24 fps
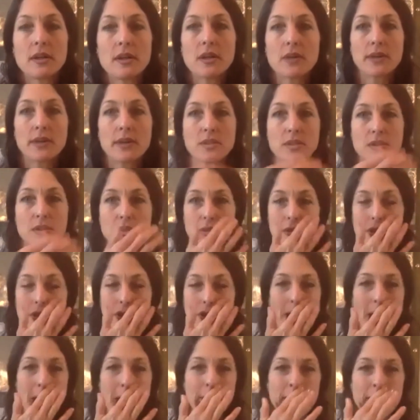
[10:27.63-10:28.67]
questions or
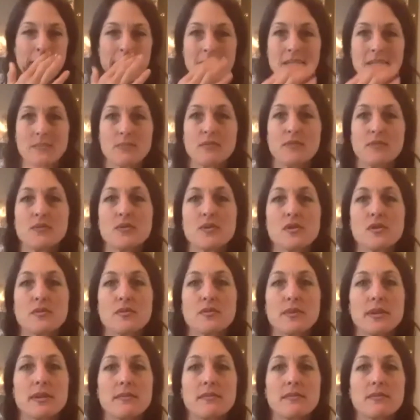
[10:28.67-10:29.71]
comments before
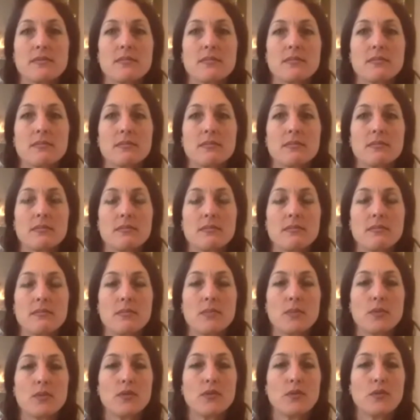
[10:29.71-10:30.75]
we
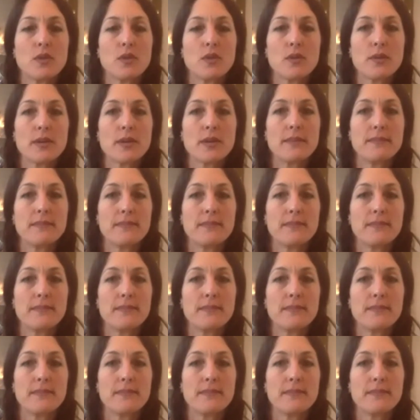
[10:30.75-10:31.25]
move forward?